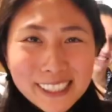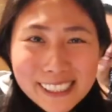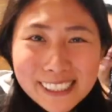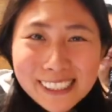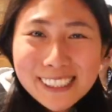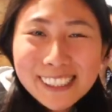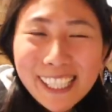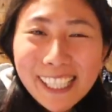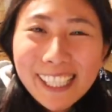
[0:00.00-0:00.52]
This
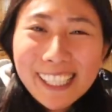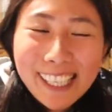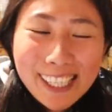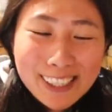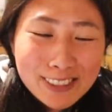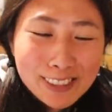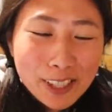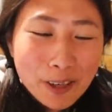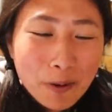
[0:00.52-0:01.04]
is like
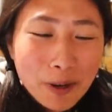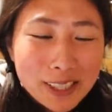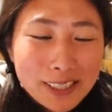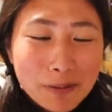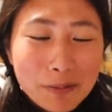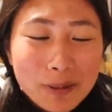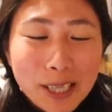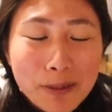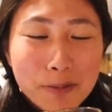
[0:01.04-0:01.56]
actually quite
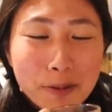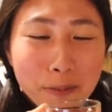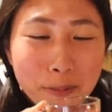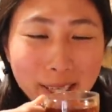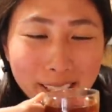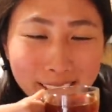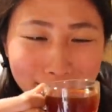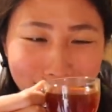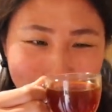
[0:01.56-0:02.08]
some time to
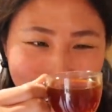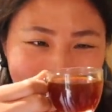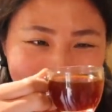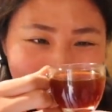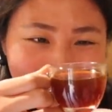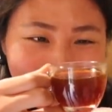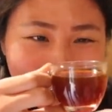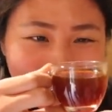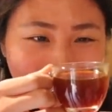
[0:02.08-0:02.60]
make this
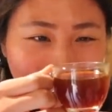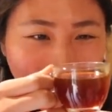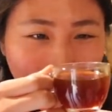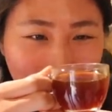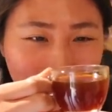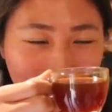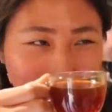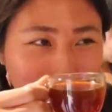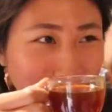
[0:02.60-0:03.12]
little
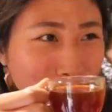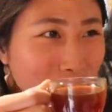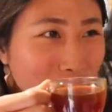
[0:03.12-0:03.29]
cup.